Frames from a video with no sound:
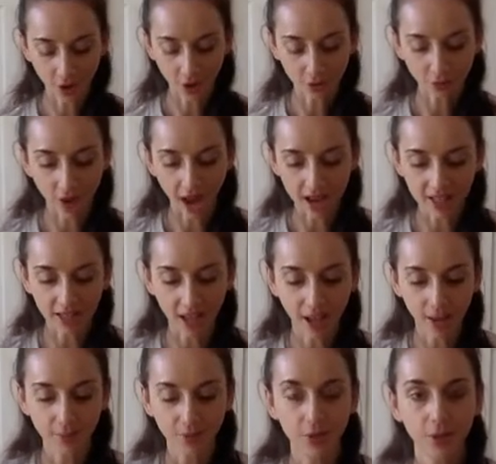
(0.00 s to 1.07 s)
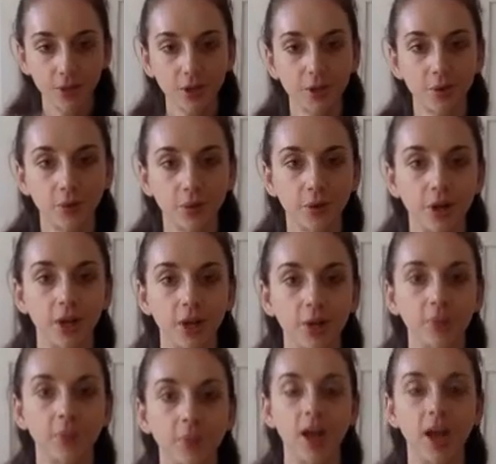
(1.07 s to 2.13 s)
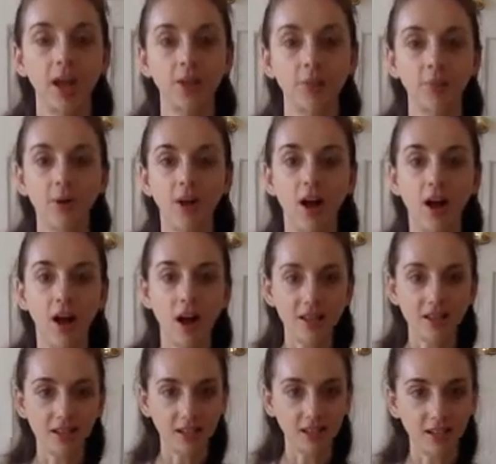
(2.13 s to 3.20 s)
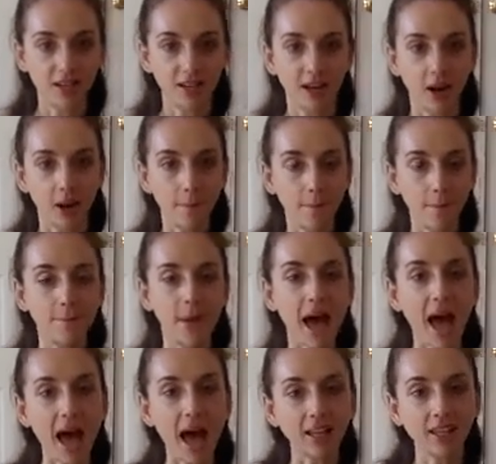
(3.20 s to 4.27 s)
Rise up to your warrior 1, pause here. Back